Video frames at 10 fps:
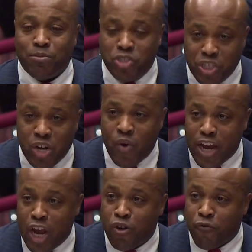I'm sitting right
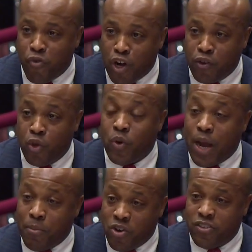here in front of you, and
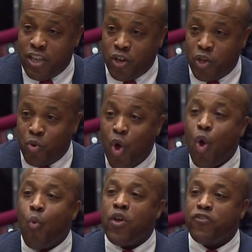I'm here to tell you
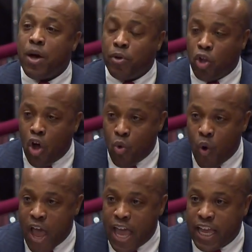we've come a long
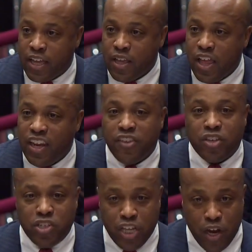way. Let's
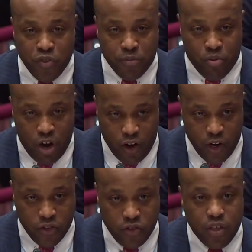continue this
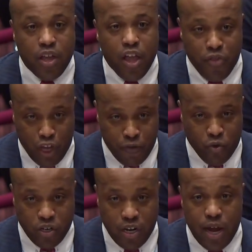progress. Thank you
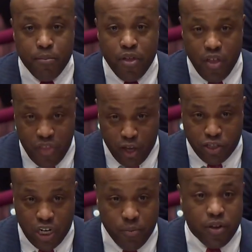for your time. Thank you,
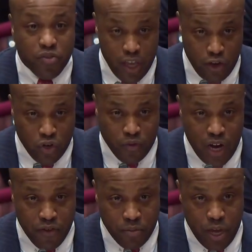Chairman. Thank you, sir, for
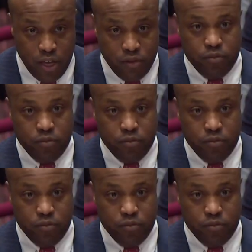having me.